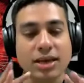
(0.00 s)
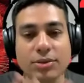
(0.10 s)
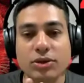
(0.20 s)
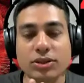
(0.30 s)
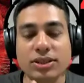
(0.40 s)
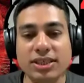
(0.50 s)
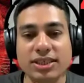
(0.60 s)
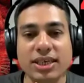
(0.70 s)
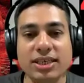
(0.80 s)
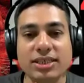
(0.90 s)
because the
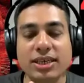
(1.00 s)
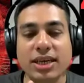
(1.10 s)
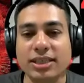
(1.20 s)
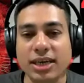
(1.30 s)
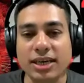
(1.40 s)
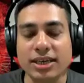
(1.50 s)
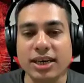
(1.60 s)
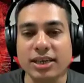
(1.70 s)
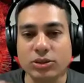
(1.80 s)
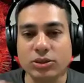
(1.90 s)
reason is that until
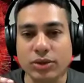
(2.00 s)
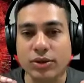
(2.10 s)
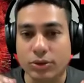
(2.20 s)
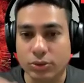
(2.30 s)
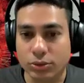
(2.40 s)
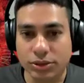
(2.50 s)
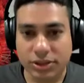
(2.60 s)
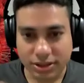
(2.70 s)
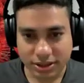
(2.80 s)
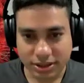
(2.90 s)
unless you have your
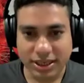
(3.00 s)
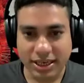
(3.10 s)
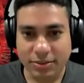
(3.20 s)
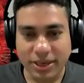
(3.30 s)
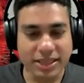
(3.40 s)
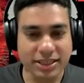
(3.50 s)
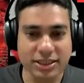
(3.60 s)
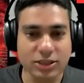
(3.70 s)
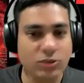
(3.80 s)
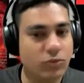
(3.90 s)
tools in
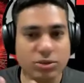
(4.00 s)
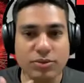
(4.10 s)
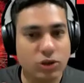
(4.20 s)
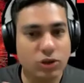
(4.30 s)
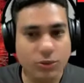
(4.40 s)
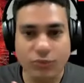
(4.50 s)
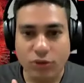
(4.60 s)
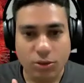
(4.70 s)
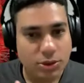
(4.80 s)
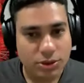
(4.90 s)
place, you won't be able to
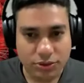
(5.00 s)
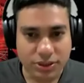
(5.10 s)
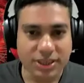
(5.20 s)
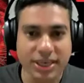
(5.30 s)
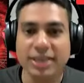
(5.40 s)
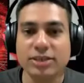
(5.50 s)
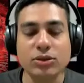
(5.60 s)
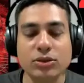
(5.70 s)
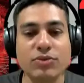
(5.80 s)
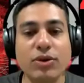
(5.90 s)
perform your duty, right?
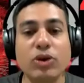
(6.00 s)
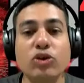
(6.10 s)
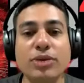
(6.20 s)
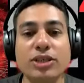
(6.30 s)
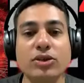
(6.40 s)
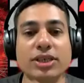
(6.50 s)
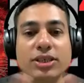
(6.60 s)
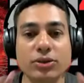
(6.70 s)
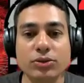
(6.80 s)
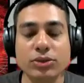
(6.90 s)
So we want to make sure that
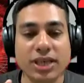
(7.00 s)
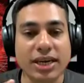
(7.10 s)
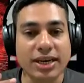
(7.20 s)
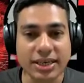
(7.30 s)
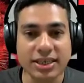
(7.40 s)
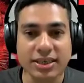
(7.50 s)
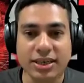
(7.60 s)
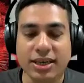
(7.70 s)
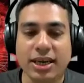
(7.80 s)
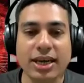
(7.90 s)
your tools are ready.
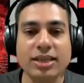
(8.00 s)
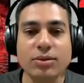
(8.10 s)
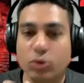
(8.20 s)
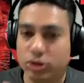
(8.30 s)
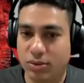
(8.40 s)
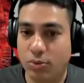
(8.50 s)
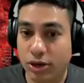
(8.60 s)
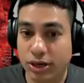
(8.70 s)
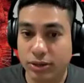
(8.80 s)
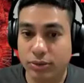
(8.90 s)
And the most
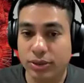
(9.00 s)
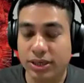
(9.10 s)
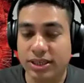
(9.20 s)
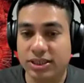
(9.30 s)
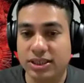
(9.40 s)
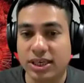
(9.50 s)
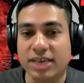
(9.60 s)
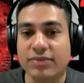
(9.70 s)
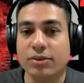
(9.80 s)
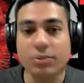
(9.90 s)
important tool in this
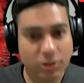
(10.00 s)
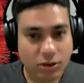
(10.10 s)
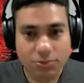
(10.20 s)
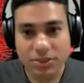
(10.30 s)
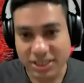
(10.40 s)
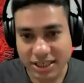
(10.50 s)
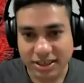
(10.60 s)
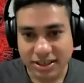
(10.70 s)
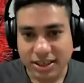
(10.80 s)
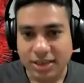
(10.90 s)
journey will be your
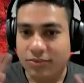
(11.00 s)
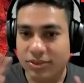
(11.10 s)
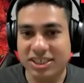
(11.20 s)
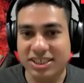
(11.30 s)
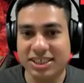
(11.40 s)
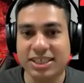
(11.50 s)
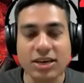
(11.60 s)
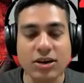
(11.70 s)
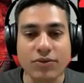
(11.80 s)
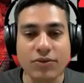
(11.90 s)
PC with 16
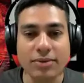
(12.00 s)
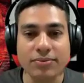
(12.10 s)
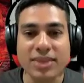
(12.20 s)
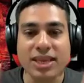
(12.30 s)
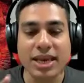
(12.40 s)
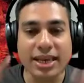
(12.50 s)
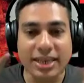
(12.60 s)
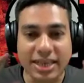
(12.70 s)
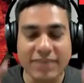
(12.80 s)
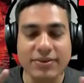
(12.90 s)
gig of RAM,
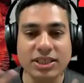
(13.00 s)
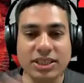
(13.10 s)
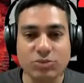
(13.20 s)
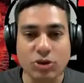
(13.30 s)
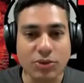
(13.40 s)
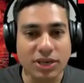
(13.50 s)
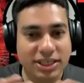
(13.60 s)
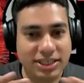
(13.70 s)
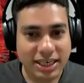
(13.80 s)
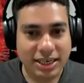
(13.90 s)
and EVNG properly
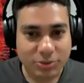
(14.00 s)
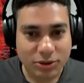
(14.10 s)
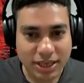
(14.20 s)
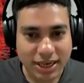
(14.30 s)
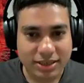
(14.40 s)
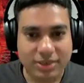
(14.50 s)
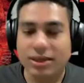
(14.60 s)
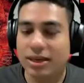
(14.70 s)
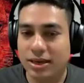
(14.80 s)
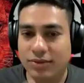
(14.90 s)
set up on that
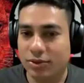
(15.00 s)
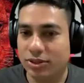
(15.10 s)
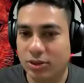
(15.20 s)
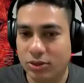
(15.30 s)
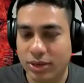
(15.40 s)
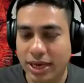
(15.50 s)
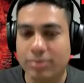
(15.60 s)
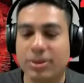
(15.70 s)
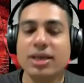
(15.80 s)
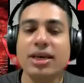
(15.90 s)
for 0 to lab,
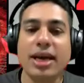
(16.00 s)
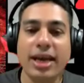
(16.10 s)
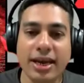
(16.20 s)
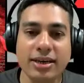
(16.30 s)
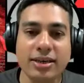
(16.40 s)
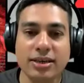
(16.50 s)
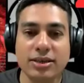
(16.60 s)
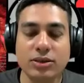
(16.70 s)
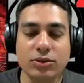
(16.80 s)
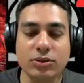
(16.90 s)
and
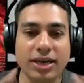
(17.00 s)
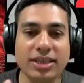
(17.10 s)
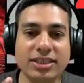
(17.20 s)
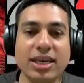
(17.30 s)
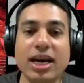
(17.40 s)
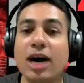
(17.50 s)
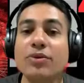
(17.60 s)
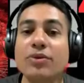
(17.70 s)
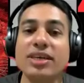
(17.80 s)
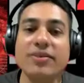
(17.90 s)
to understand
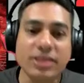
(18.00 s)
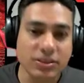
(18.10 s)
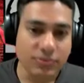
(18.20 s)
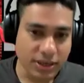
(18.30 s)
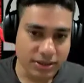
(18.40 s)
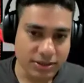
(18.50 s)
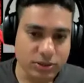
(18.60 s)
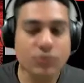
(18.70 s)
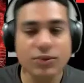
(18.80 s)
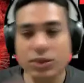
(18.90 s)
how EVNG work.
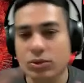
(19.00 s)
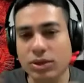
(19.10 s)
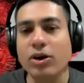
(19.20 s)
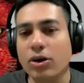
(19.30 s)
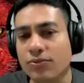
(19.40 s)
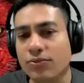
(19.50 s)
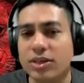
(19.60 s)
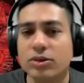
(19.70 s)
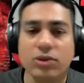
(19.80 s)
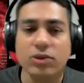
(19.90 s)
So we do have a lot of
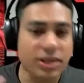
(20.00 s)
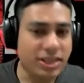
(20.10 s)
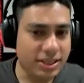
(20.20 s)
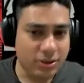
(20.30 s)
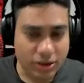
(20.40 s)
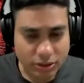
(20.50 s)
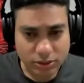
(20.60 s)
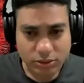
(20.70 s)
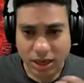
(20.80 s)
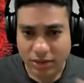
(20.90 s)
videos already recorded
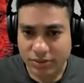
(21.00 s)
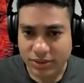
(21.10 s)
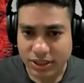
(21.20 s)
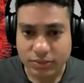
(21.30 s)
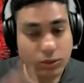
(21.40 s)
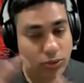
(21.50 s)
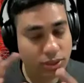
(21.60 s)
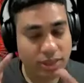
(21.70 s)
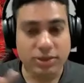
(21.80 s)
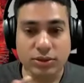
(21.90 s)
also how EVNG work.
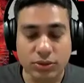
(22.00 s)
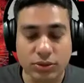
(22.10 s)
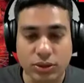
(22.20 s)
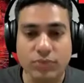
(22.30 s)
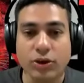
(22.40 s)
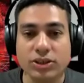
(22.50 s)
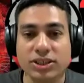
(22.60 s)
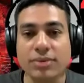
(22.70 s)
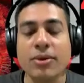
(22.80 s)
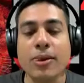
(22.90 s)
You can watch
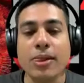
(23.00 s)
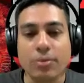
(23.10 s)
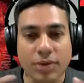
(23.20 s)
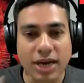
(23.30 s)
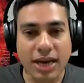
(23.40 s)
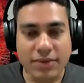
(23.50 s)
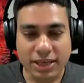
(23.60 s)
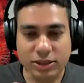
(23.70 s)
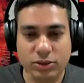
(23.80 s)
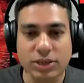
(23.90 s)
them. but I will
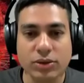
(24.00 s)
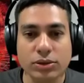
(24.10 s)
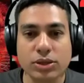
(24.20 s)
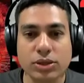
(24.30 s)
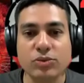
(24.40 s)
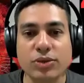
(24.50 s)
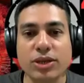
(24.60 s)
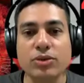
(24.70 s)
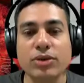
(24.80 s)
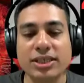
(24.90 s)
actually also
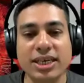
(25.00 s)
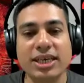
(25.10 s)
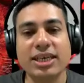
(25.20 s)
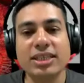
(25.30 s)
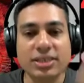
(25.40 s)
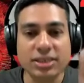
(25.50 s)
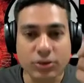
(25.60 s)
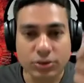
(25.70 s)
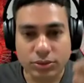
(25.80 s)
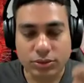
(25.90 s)
explain you exactly the
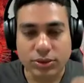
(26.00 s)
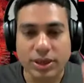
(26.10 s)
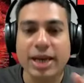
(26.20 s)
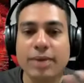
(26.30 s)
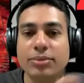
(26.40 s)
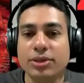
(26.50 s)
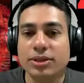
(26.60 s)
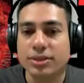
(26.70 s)
zero to lab